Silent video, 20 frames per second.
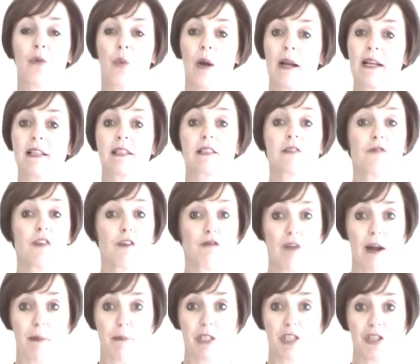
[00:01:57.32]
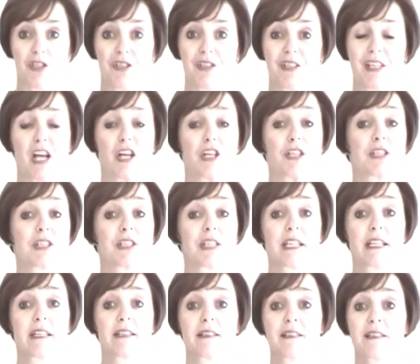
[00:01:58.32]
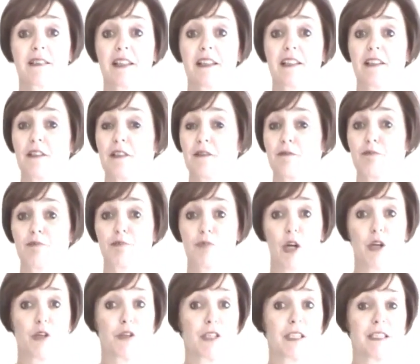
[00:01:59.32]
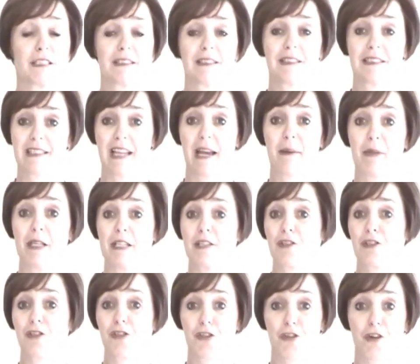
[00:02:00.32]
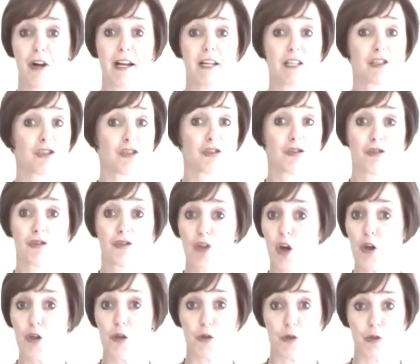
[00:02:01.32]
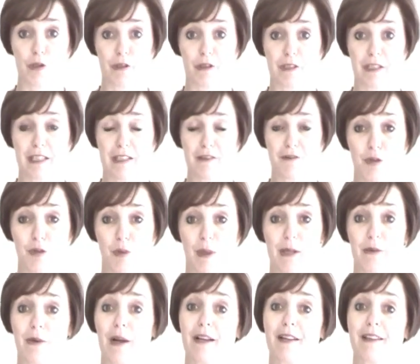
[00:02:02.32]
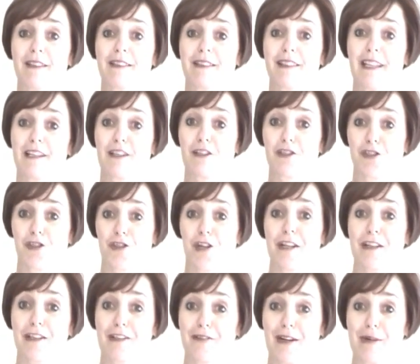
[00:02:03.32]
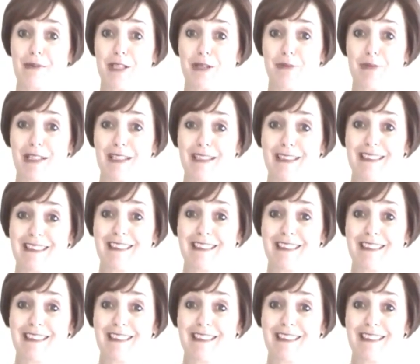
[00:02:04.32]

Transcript: One is for rubbish. Those things that are broken, damaged, scratched, no good to to anyone. They go straight in the rubbish bin.